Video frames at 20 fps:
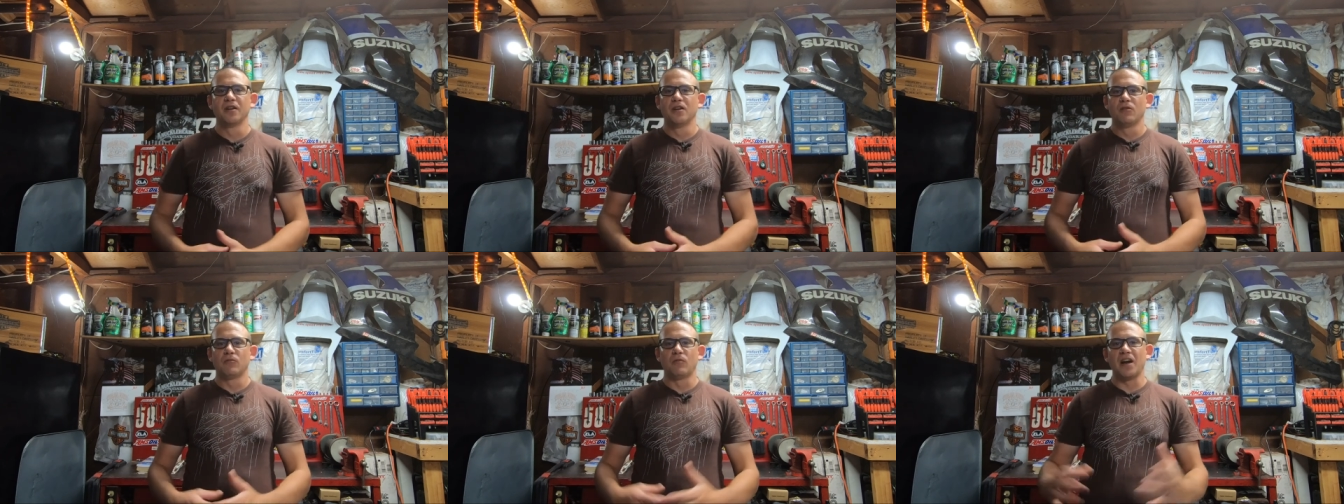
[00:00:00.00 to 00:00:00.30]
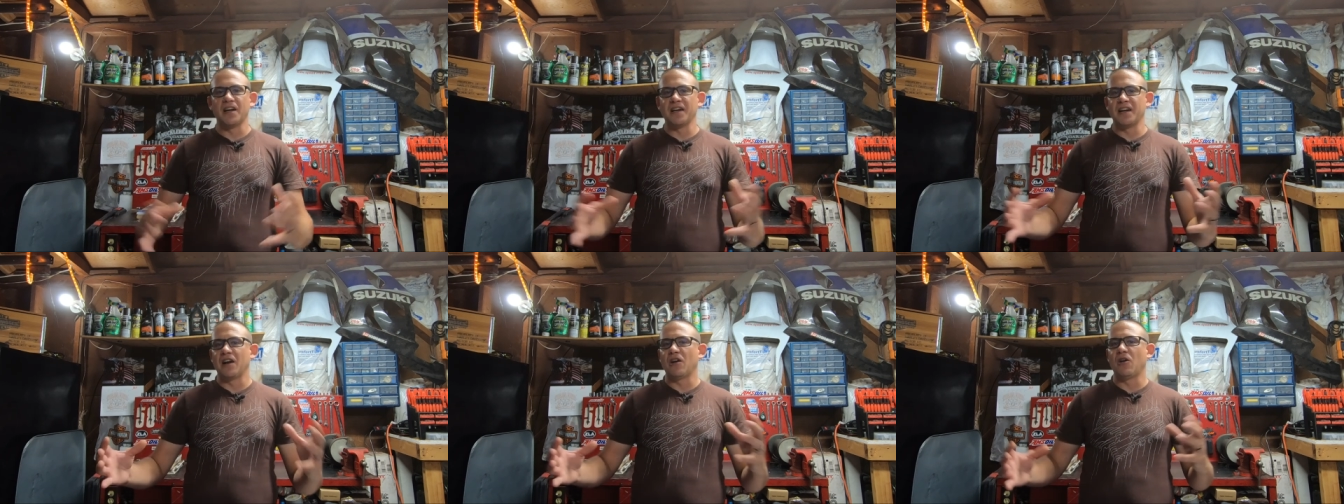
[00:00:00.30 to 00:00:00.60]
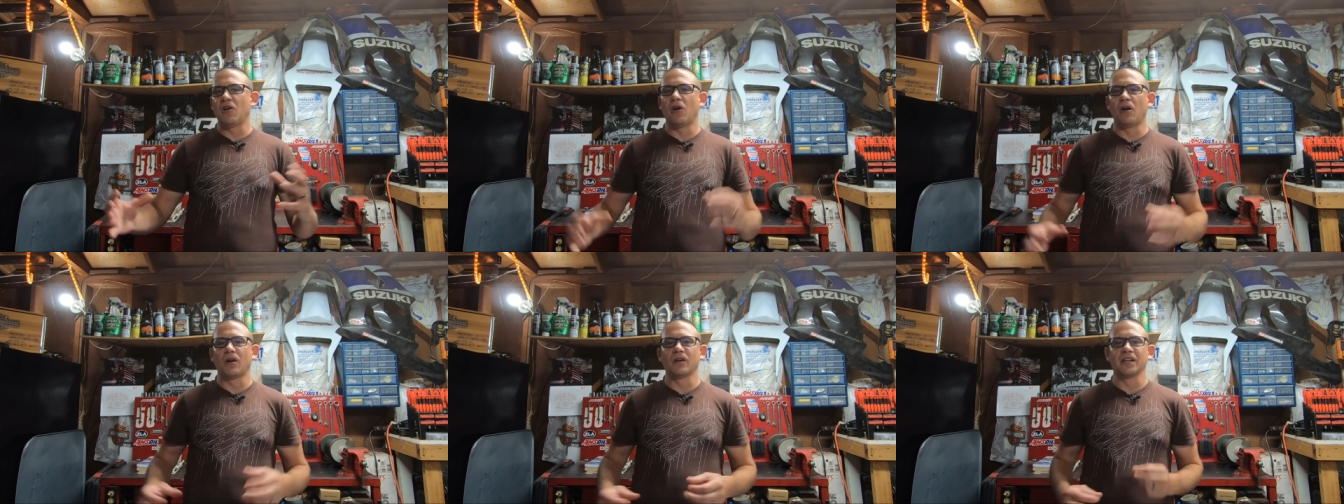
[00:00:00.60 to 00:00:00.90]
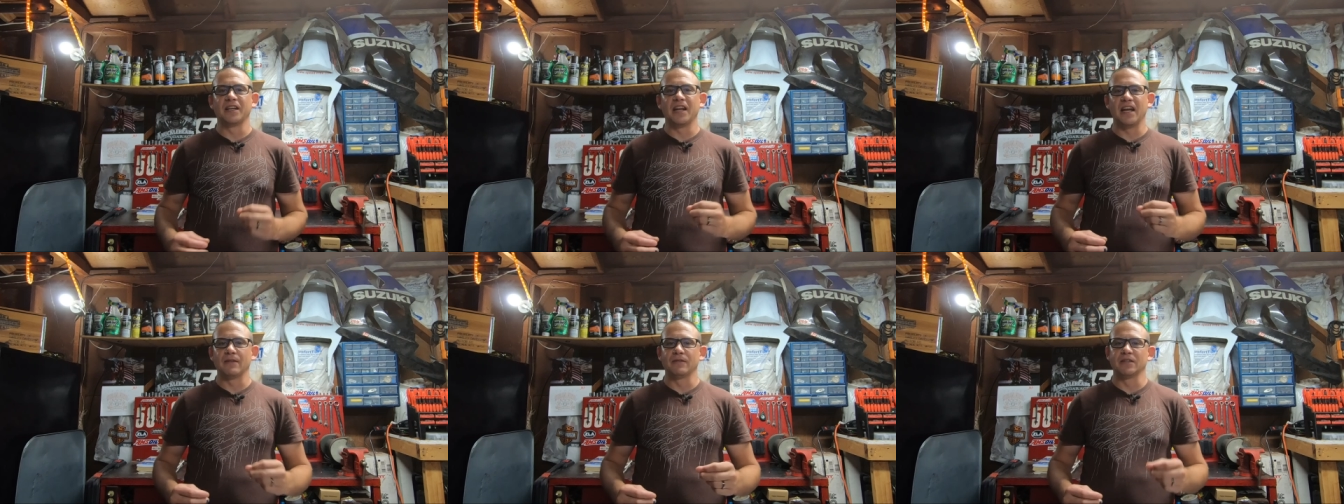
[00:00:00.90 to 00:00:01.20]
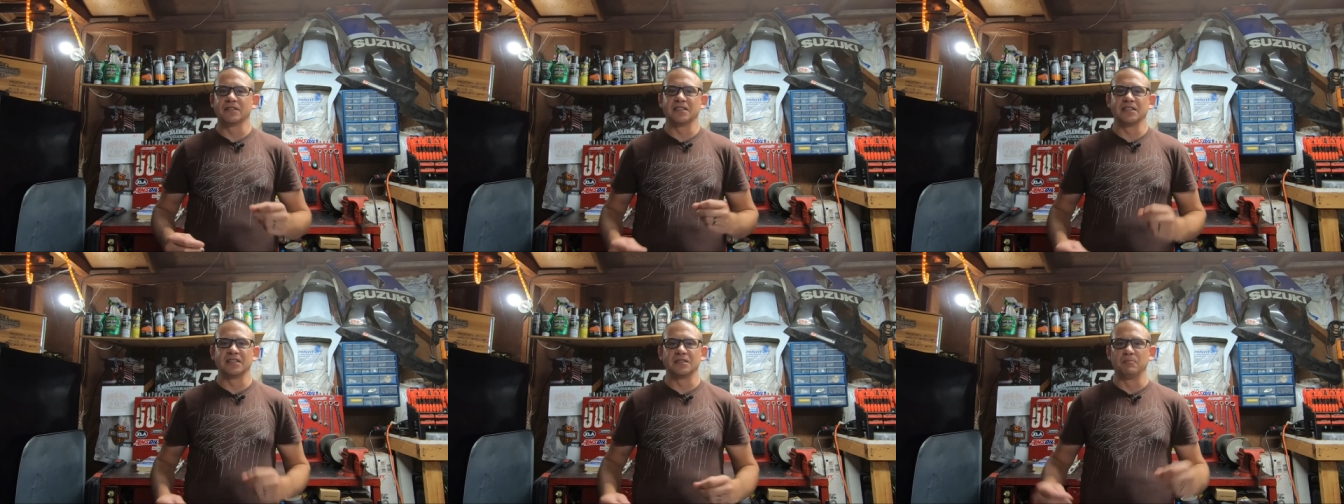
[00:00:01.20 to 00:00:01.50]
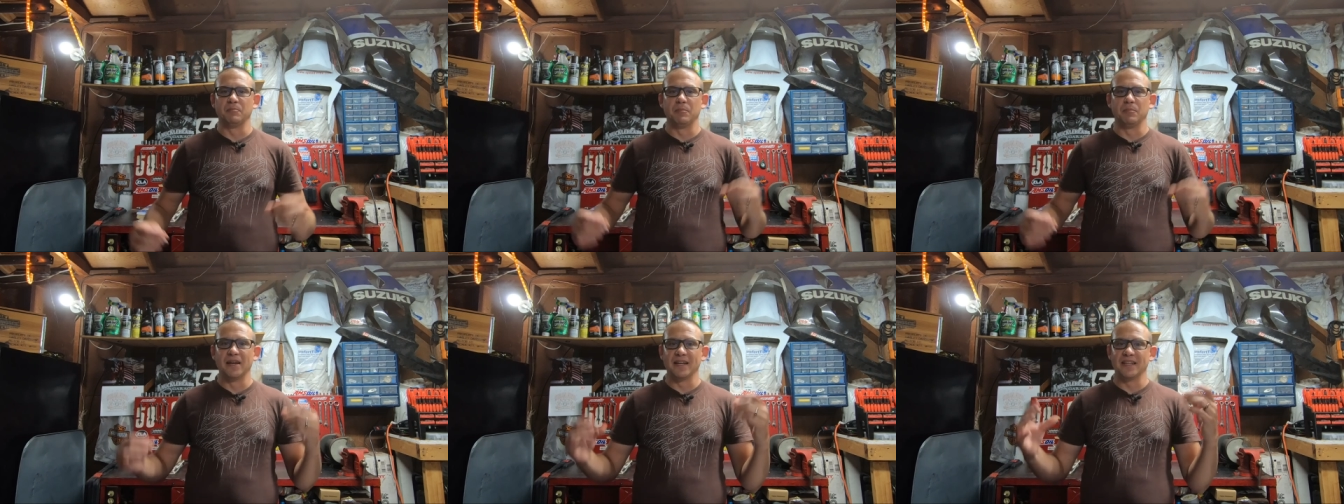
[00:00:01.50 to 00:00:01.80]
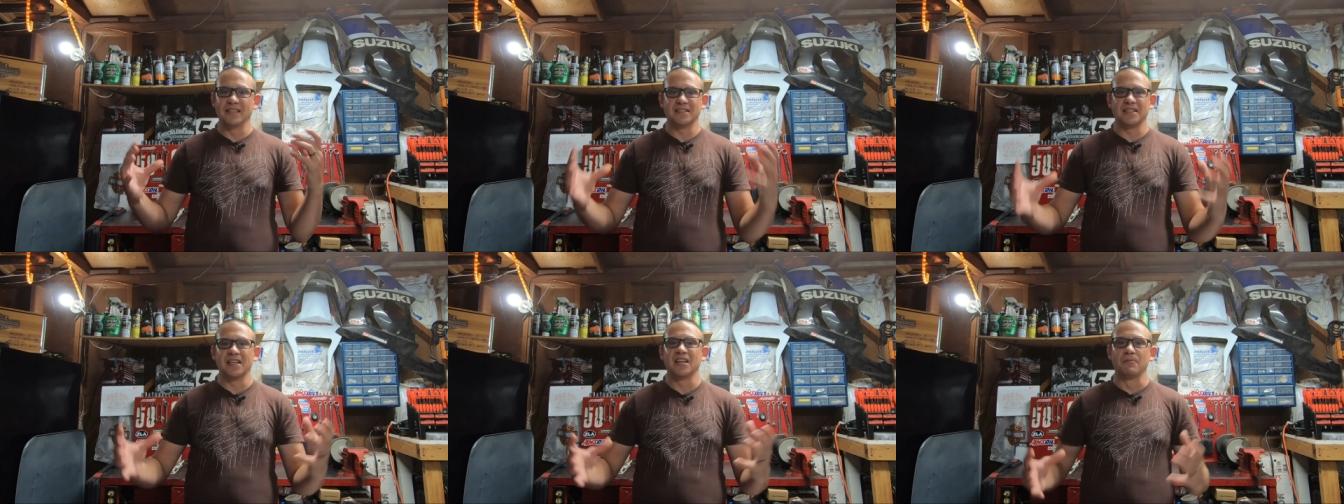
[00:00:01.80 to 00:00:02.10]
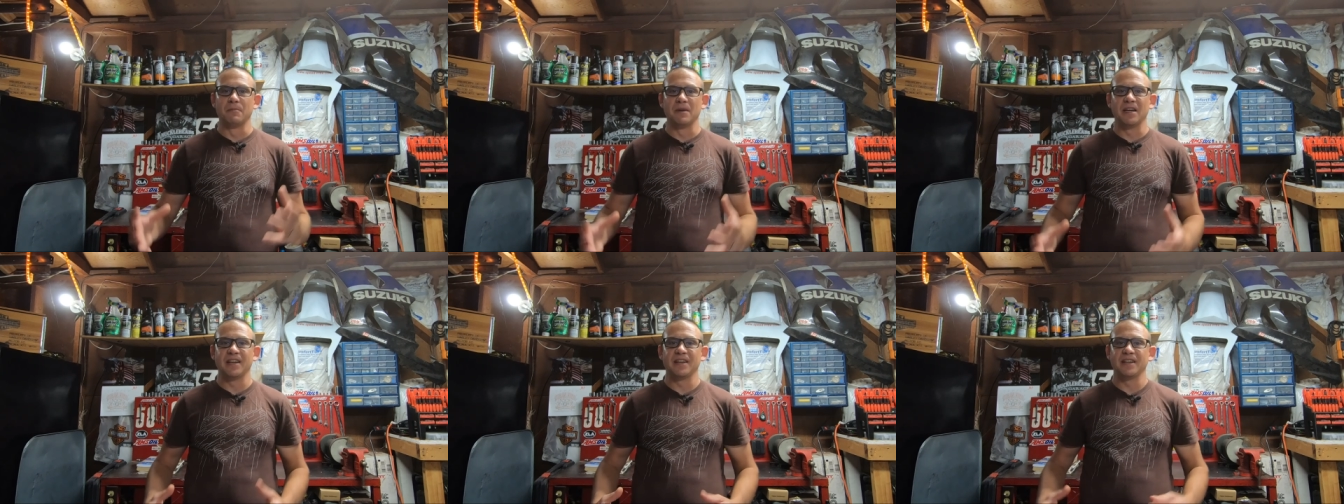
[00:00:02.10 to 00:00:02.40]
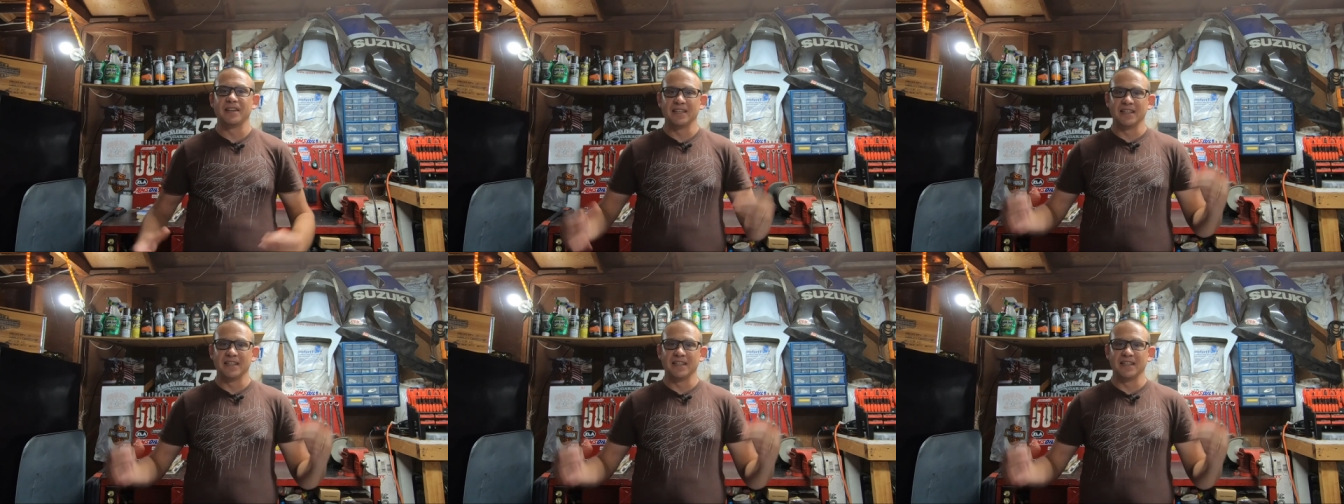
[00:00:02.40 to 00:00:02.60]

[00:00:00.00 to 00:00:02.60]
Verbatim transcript: Right now, Harley-Davidson's biggest enemy